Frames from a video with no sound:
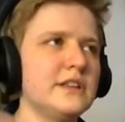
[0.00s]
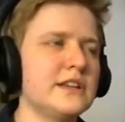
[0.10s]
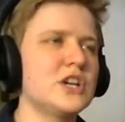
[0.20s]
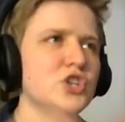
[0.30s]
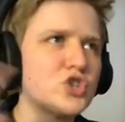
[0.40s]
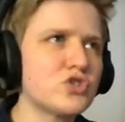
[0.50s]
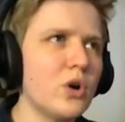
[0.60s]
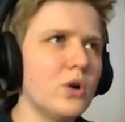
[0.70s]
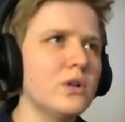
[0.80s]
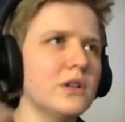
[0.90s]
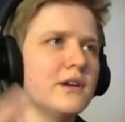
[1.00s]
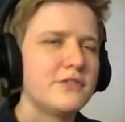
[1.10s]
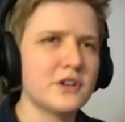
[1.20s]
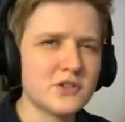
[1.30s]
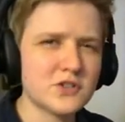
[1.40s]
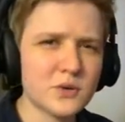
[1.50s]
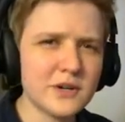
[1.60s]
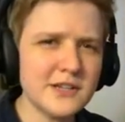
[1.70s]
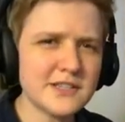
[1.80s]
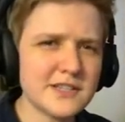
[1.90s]
control of their
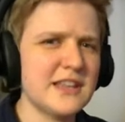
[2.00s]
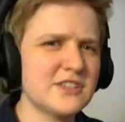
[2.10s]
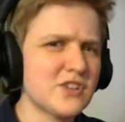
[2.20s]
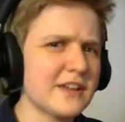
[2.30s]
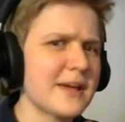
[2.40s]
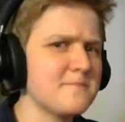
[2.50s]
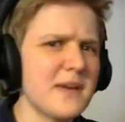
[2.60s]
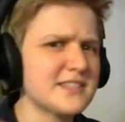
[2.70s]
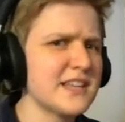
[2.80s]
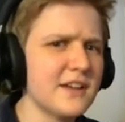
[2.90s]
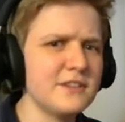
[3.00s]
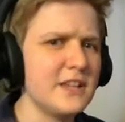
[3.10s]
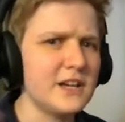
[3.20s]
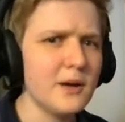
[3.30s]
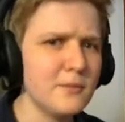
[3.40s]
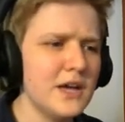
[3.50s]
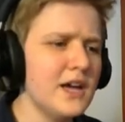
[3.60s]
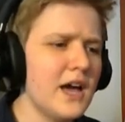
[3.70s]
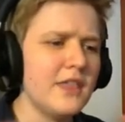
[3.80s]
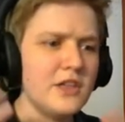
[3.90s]
stories and they start like messing everything up
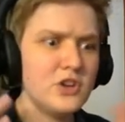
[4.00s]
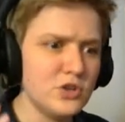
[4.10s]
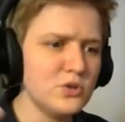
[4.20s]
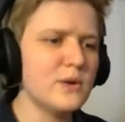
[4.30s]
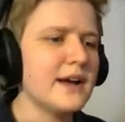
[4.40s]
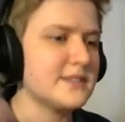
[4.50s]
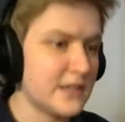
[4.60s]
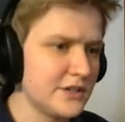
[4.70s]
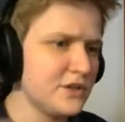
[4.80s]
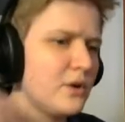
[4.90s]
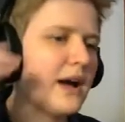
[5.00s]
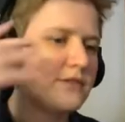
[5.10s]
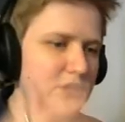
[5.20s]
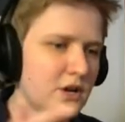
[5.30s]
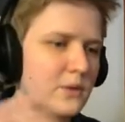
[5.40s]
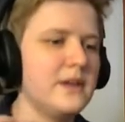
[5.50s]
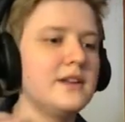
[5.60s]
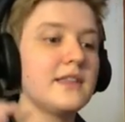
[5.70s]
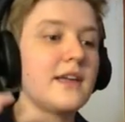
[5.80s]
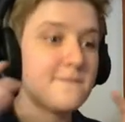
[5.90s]
and then you as the hero have to go in
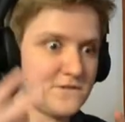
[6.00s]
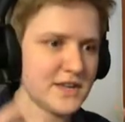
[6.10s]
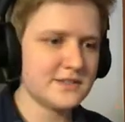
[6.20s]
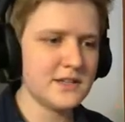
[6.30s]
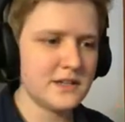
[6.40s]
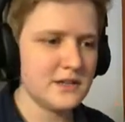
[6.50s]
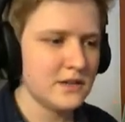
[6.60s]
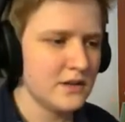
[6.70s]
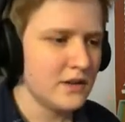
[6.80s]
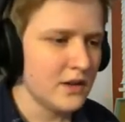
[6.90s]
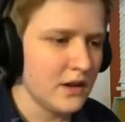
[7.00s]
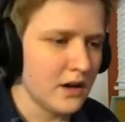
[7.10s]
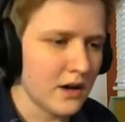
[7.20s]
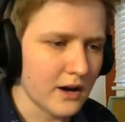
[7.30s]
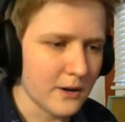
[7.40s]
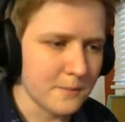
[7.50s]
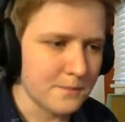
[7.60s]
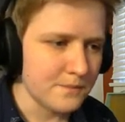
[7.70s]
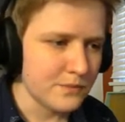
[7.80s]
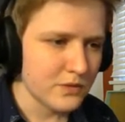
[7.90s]
and like fix it
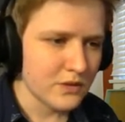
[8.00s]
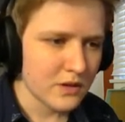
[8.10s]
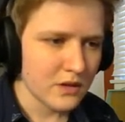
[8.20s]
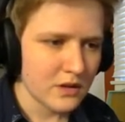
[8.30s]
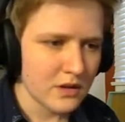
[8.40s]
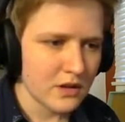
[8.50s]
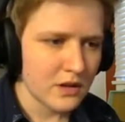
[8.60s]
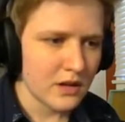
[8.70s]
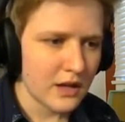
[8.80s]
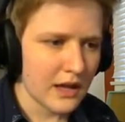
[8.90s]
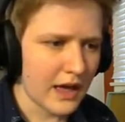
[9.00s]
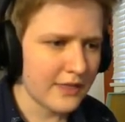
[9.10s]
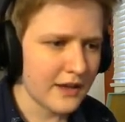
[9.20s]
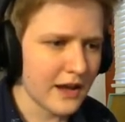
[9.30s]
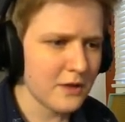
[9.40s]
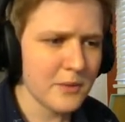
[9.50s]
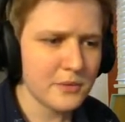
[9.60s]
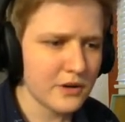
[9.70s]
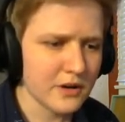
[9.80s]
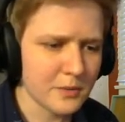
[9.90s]
um and then I
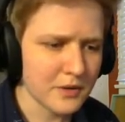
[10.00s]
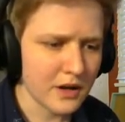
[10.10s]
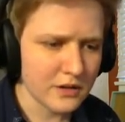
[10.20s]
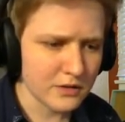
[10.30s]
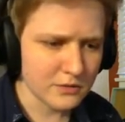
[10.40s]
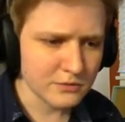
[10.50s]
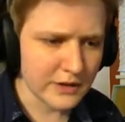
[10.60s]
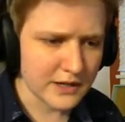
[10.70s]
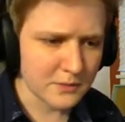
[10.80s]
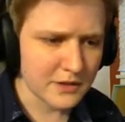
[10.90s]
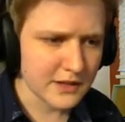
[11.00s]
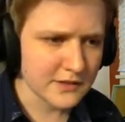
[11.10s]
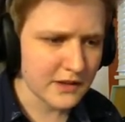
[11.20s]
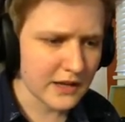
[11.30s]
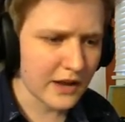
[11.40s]
remember a couple other random things. Like